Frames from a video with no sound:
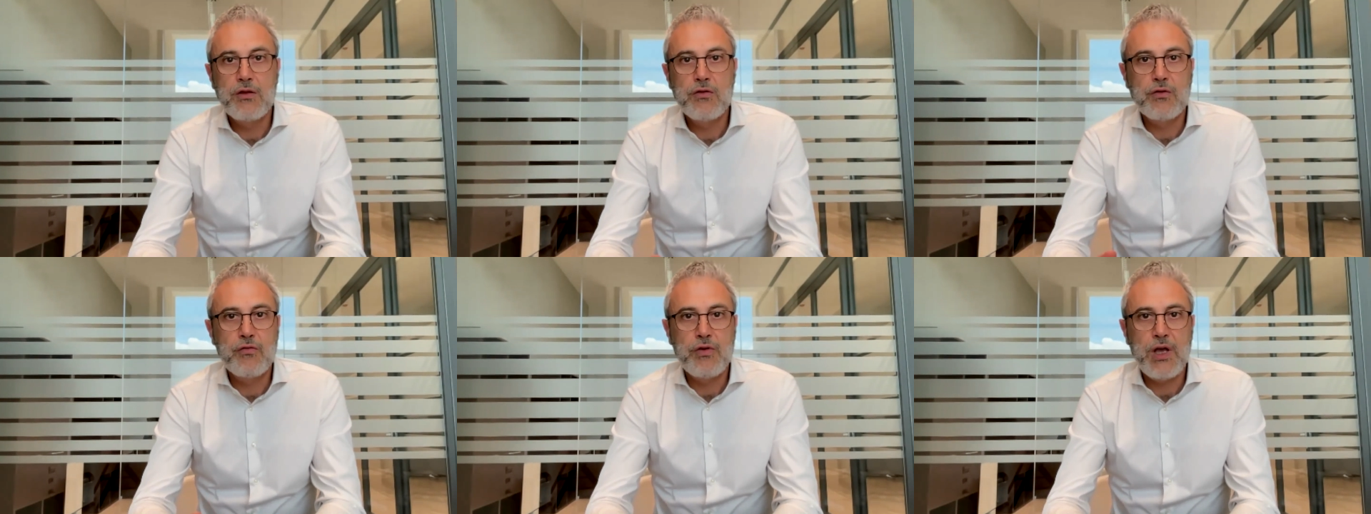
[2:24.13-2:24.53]

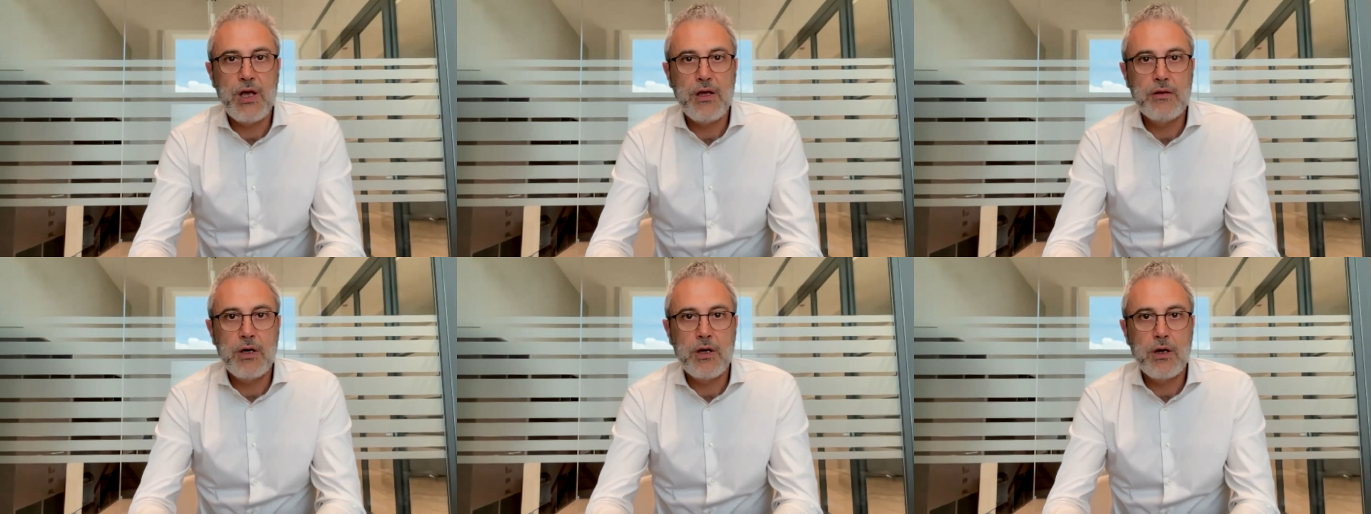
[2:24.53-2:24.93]
to
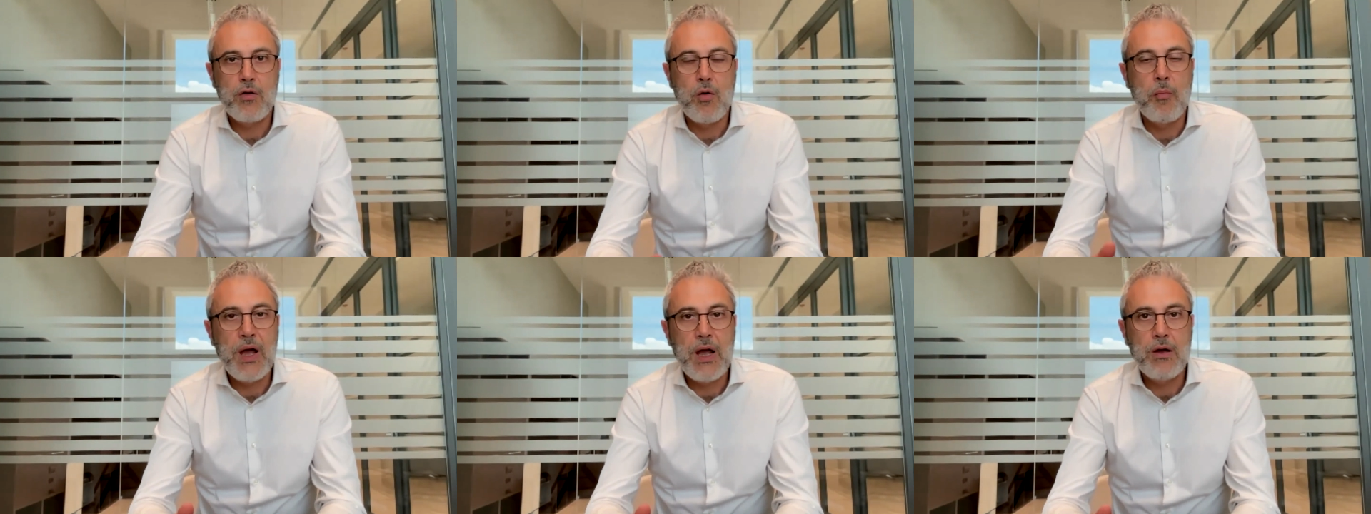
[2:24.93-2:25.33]
create
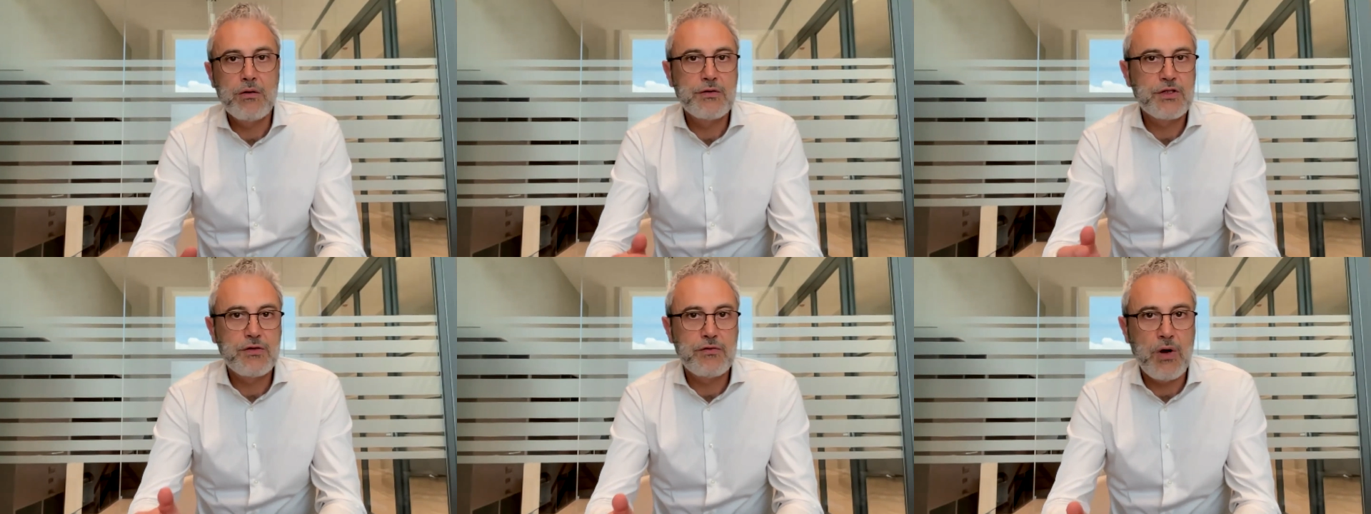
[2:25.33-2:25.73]

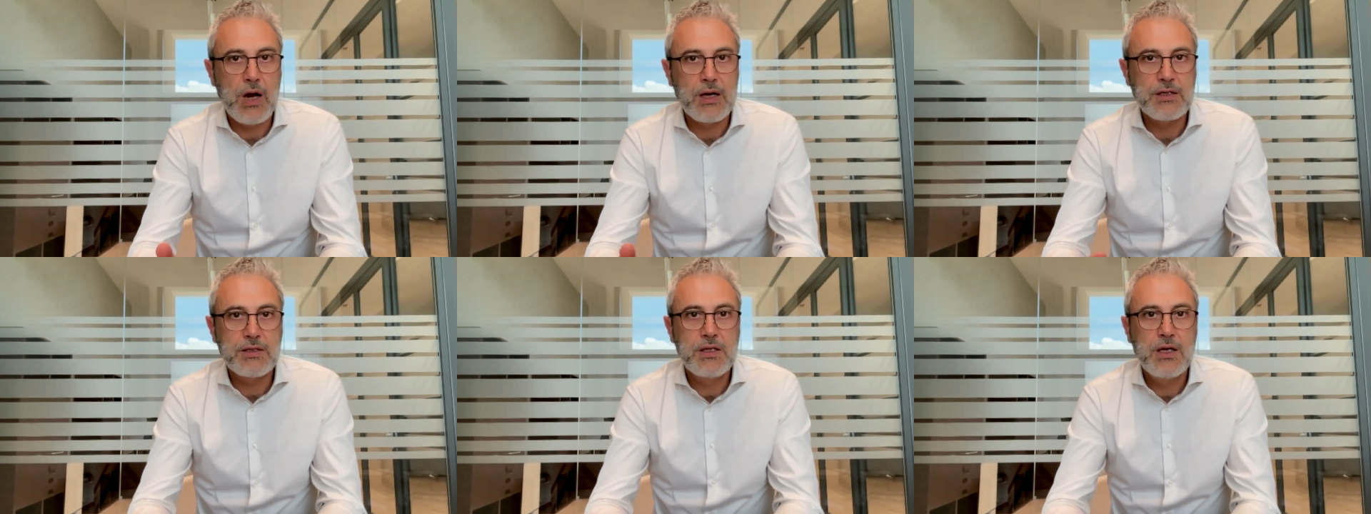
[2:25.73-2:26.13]
compounds,
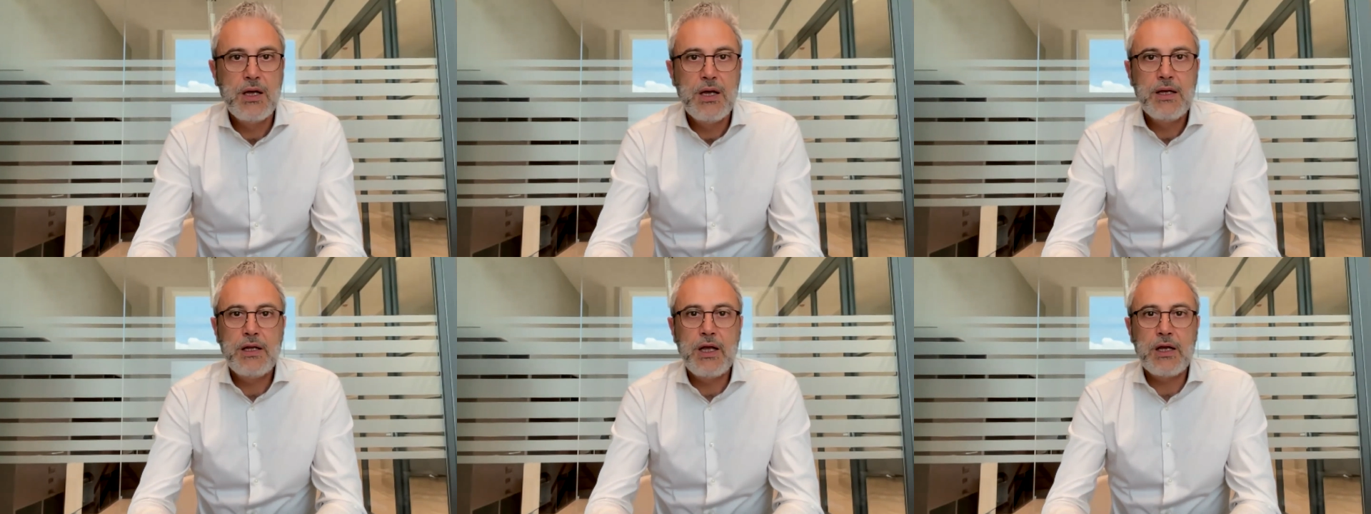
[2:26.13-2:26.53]
drugs
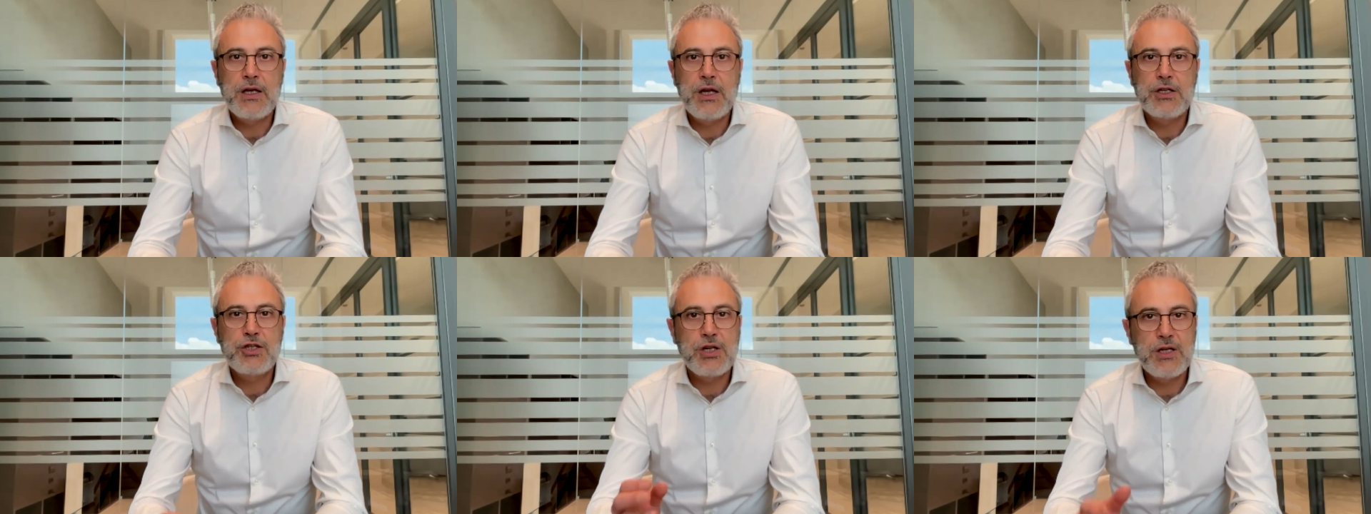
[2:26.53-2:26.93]
that
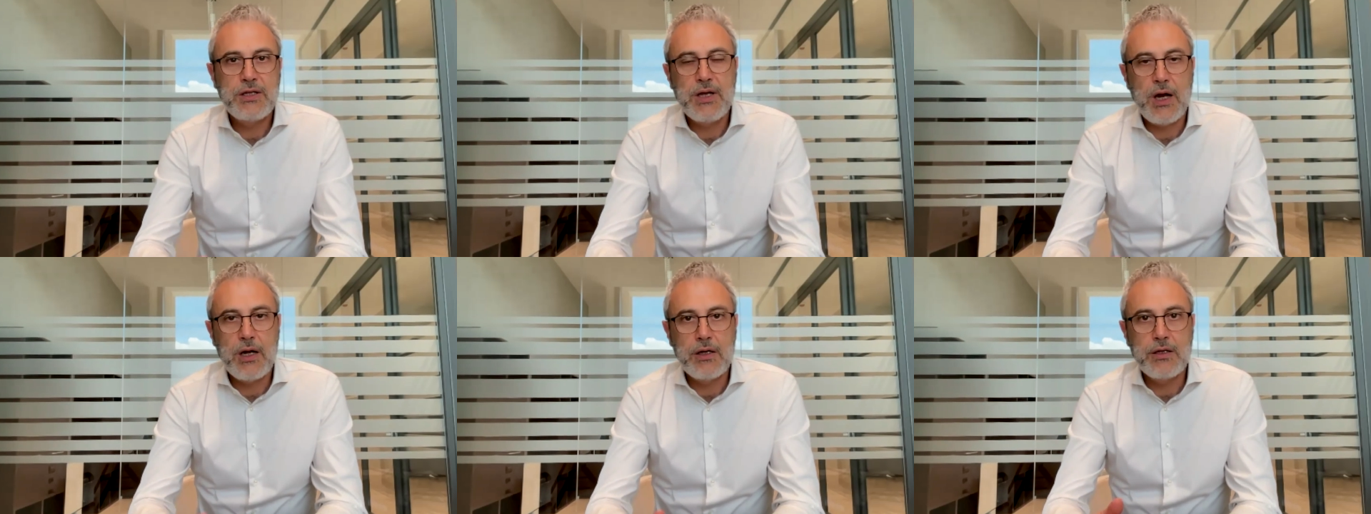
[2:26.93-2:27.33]
can actually
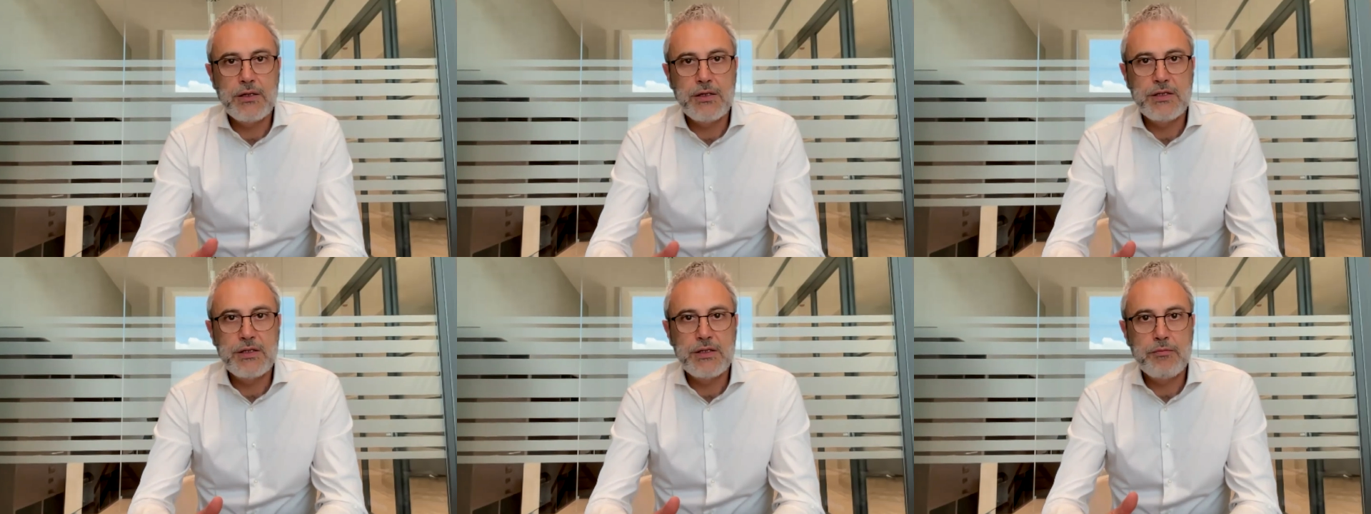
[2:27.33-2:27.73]
target
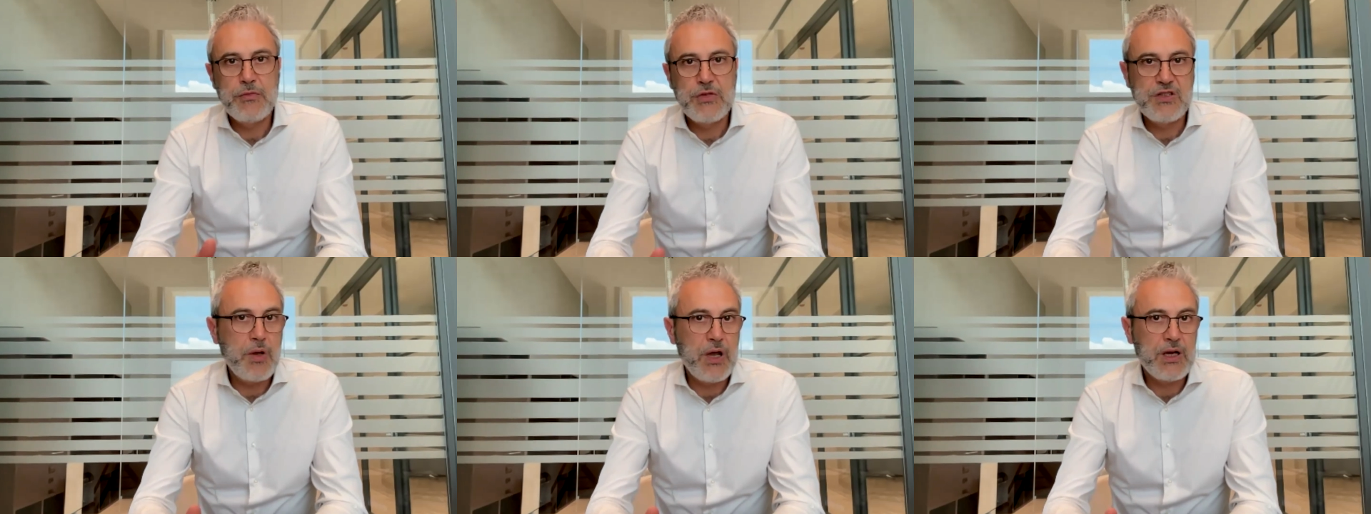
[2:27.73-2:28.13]

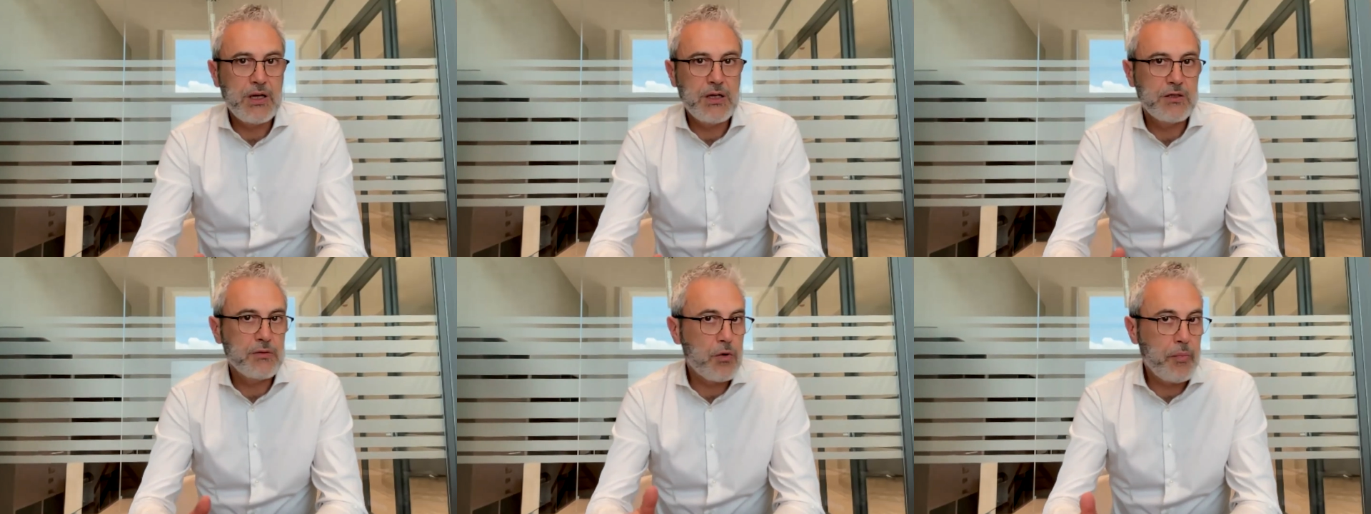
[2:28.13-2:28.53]
this
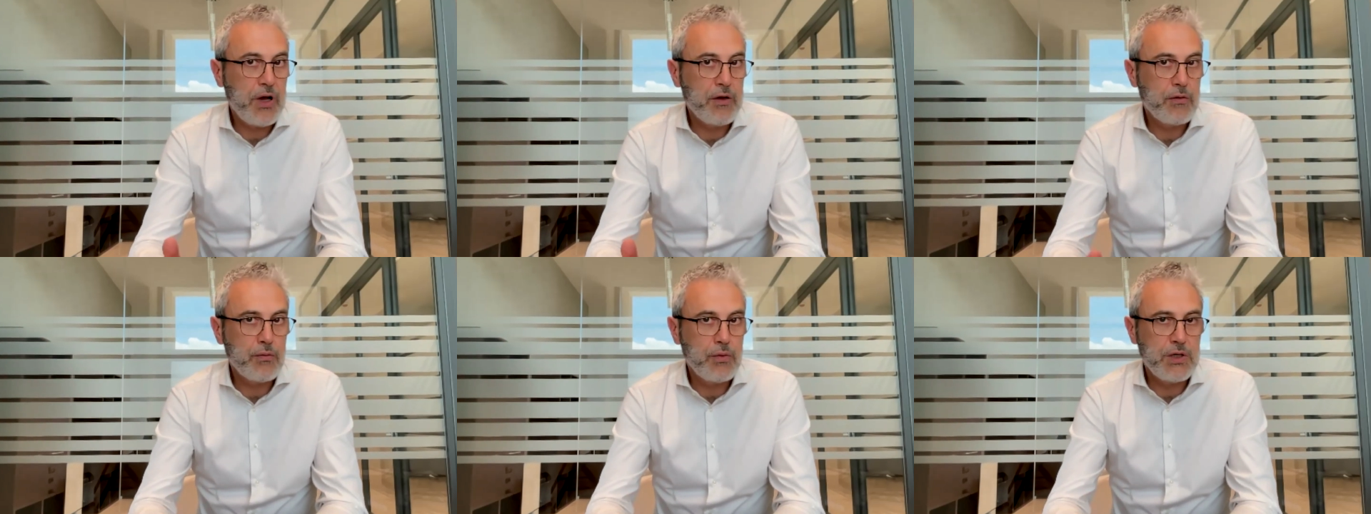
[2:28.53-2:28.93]
mechanism or
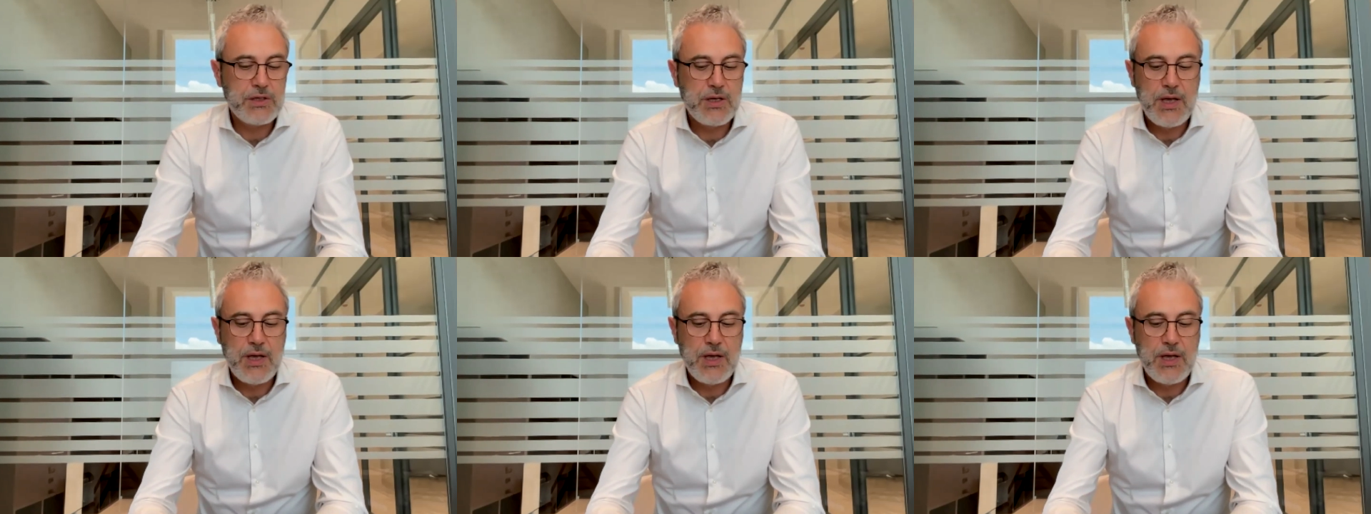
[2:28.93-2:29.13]
pathways.